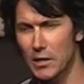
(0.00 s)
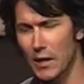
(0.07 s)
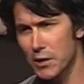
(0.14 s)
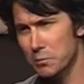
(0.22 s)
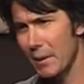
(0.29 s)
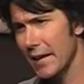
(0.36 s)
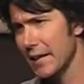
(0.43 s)

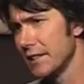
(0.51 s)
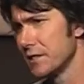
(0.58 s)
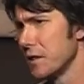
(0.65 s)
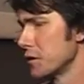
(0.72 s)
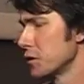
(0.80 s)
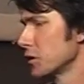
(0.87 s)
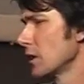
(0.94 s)
Those mega
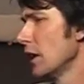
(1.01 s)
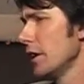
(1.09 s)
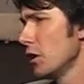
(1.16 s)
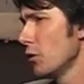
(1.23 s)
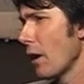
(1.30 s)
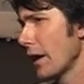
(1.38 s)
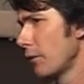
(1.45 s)
decisions,
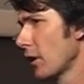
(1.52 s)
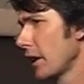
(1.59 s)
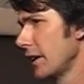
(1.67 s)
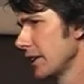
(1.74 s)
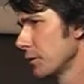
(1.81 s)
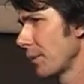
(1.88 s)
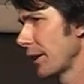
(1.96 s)
you only really
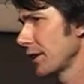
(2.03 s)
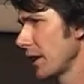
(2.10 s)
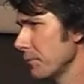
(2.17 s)
need to make